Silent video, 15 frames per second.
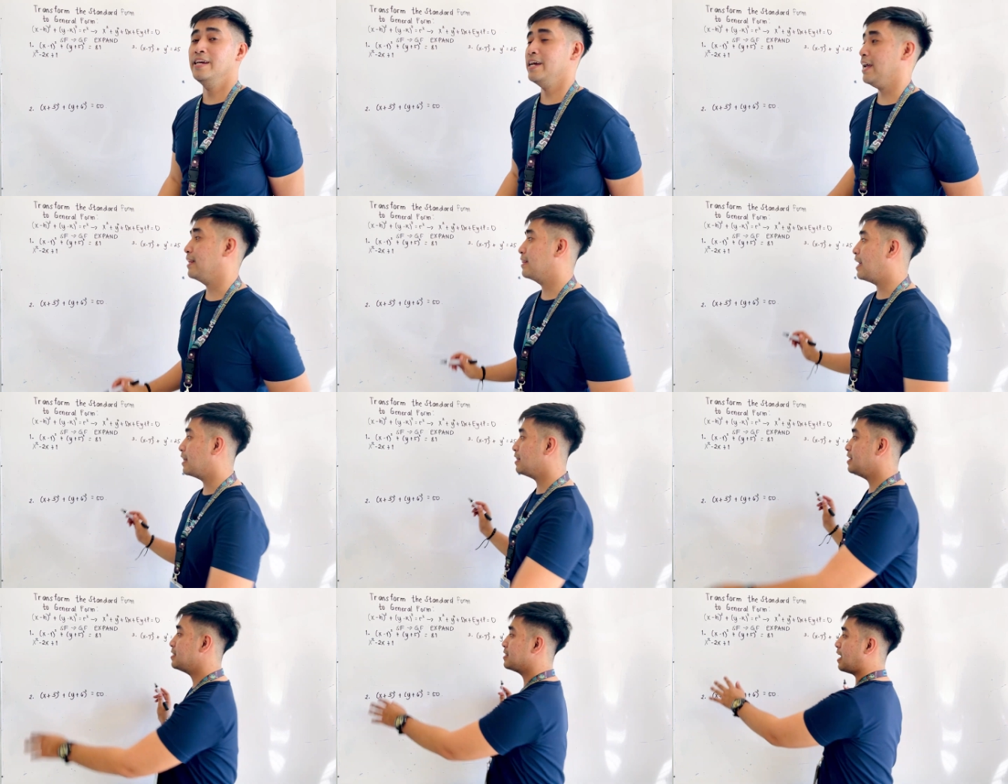And
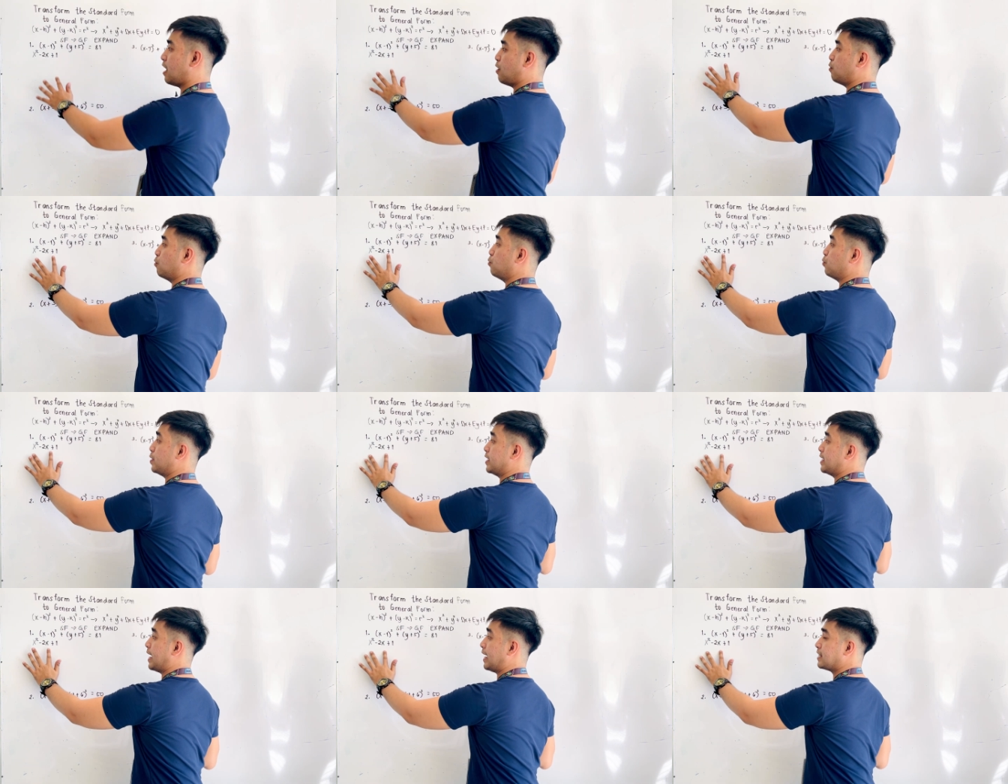that is how
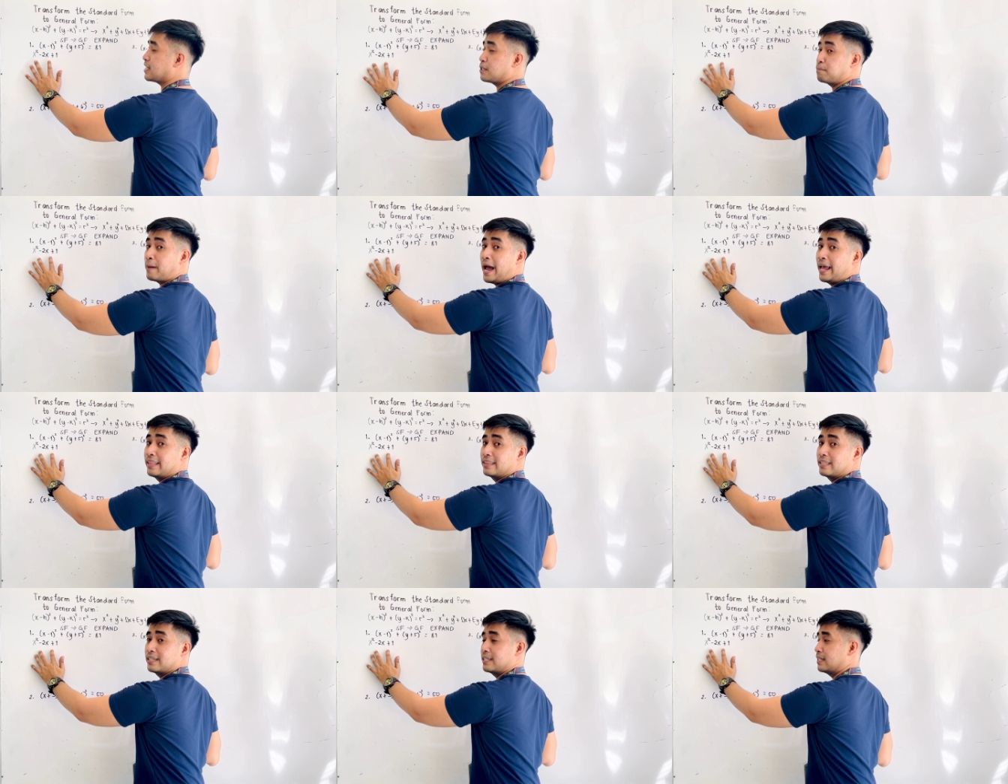we
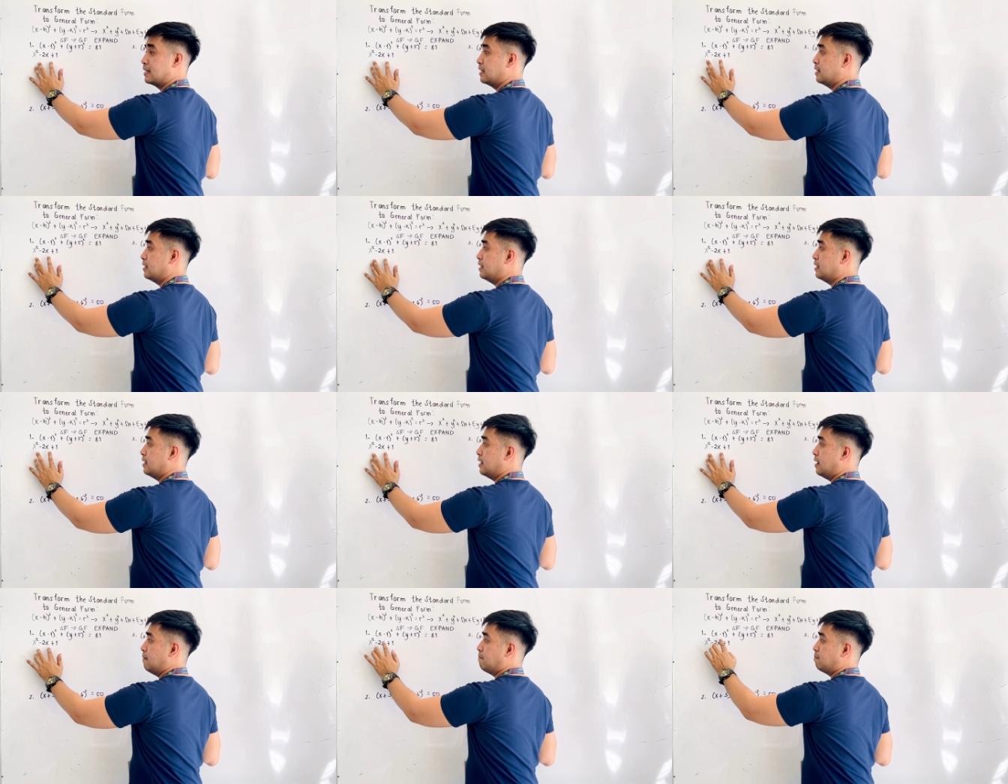expand
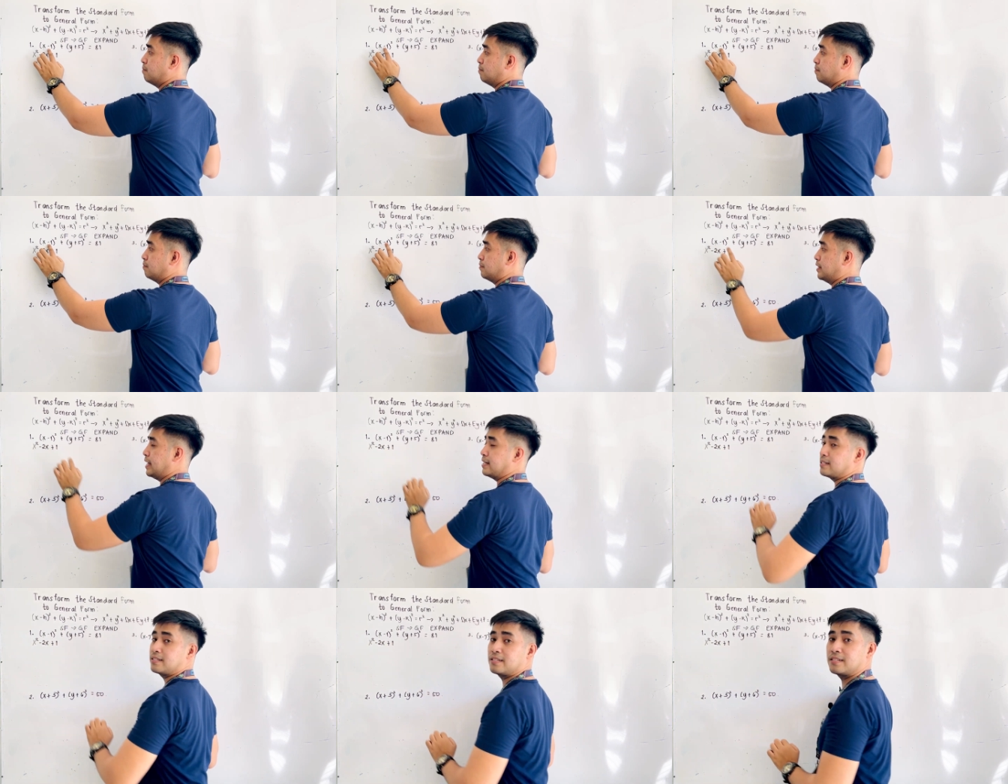
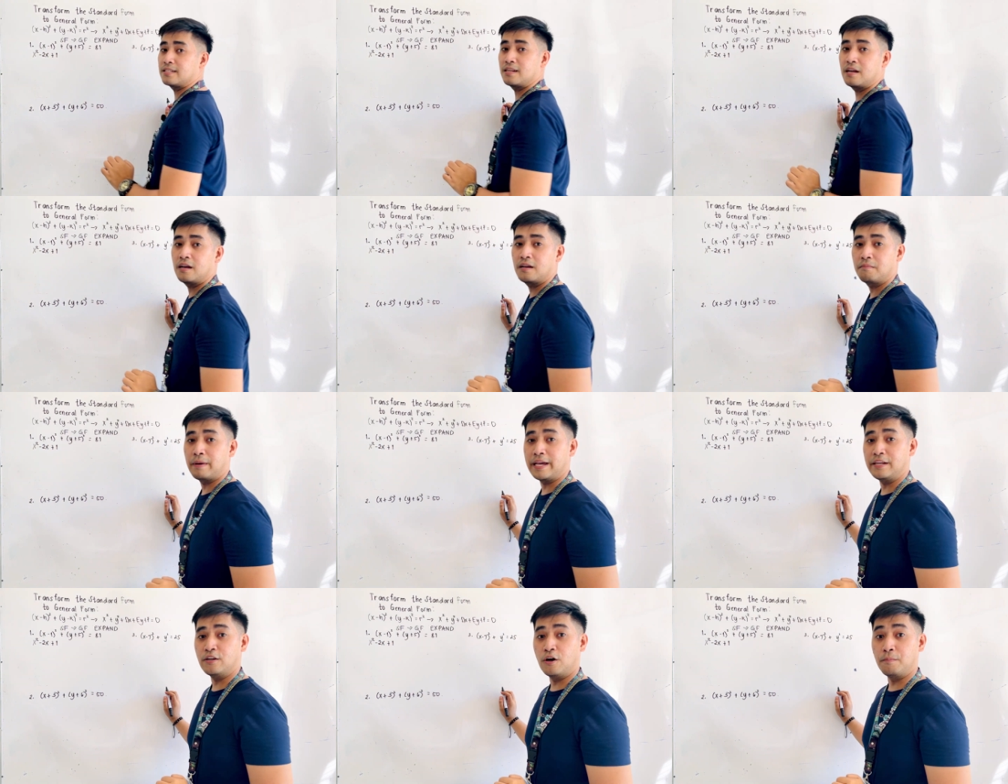this
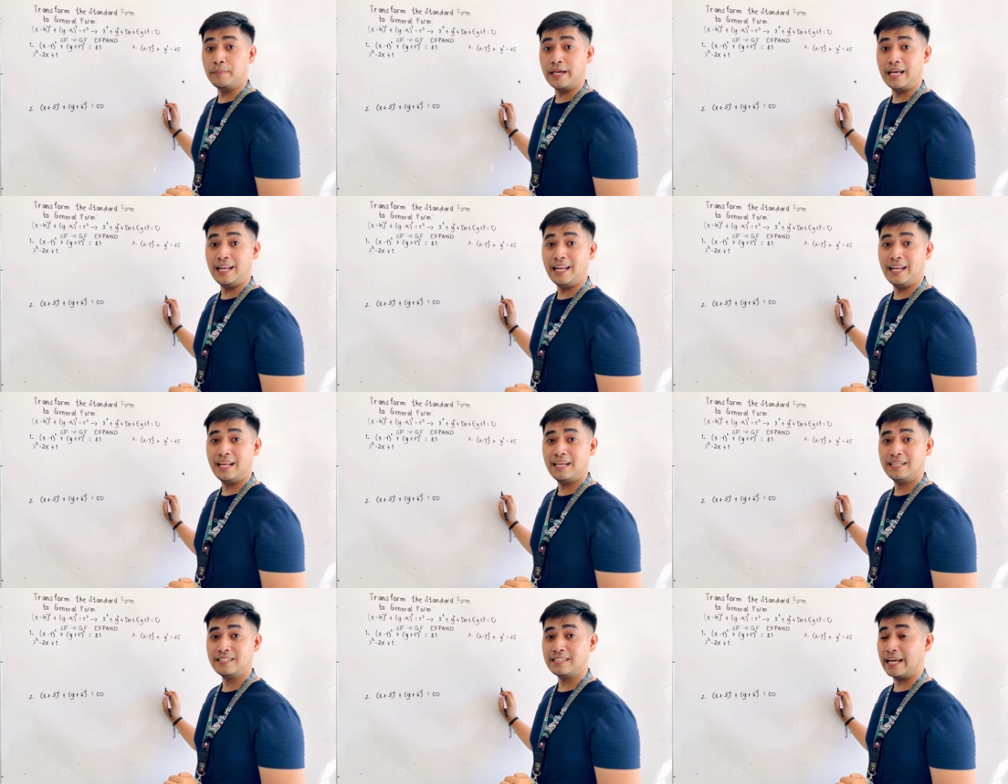binomial.
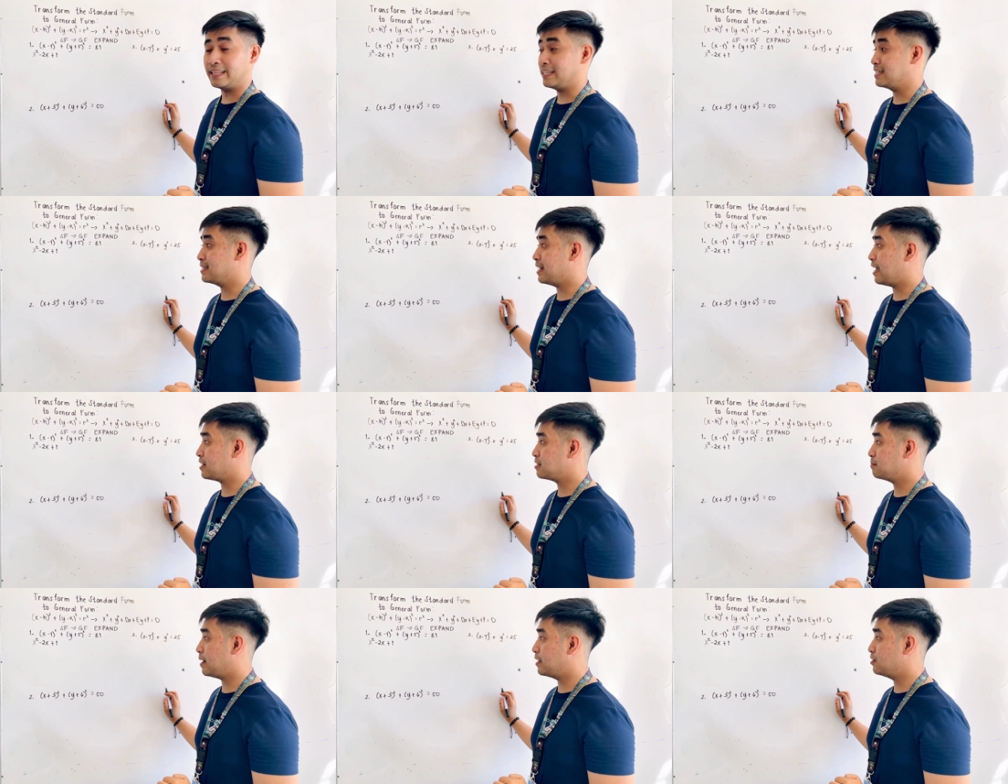That is
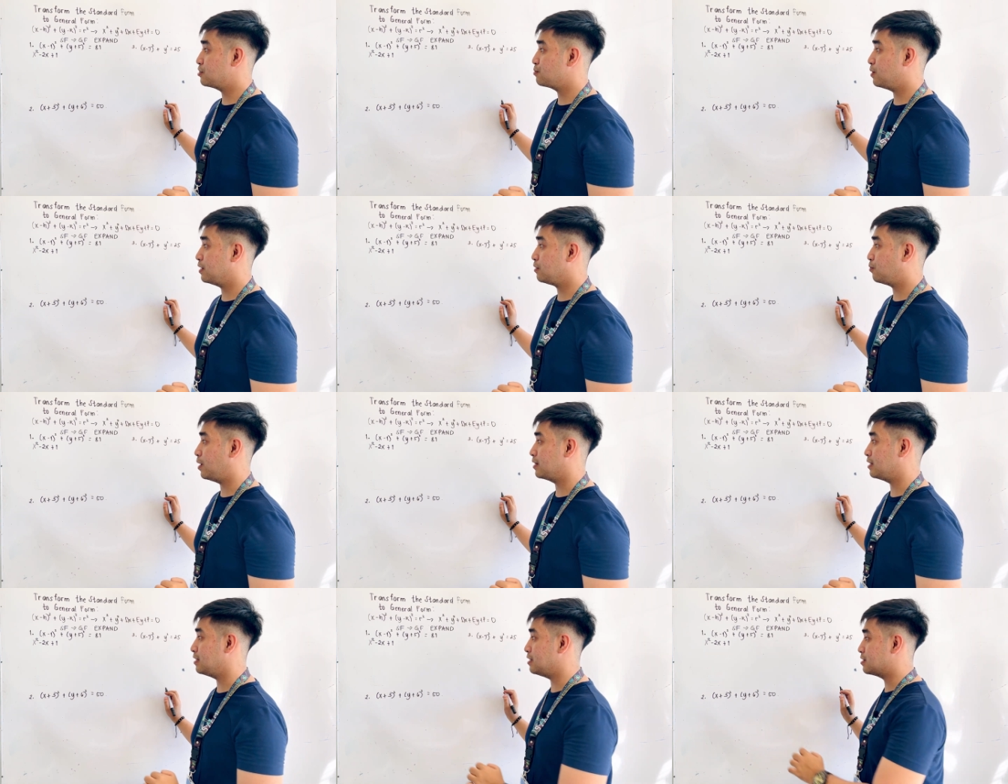x minus 1
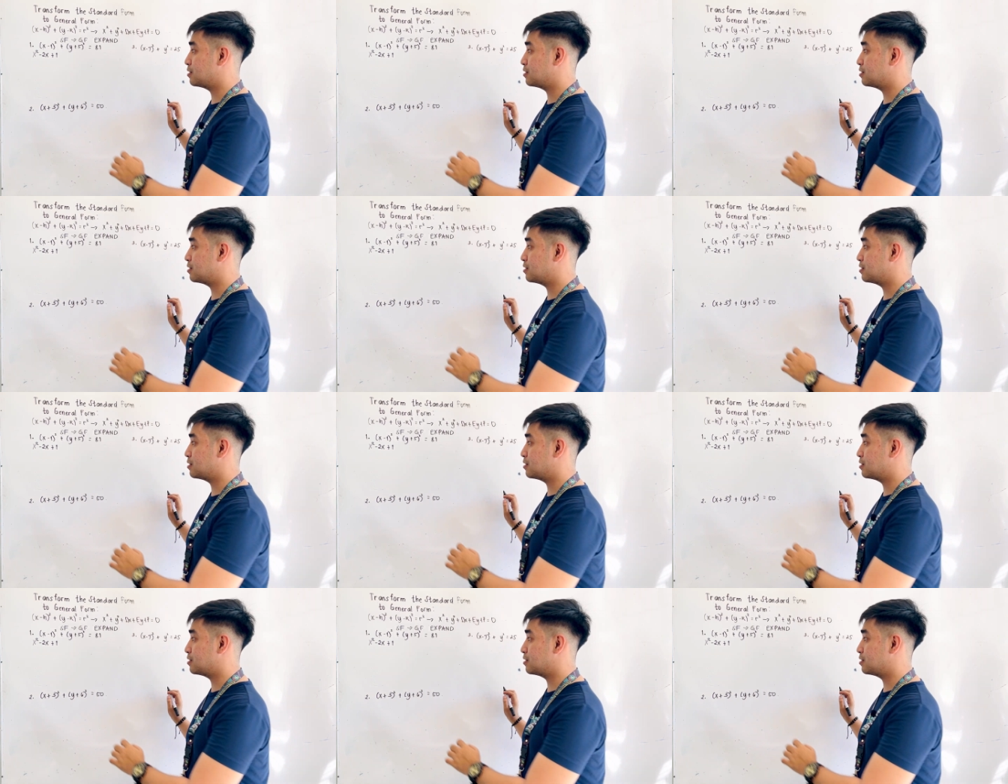quantity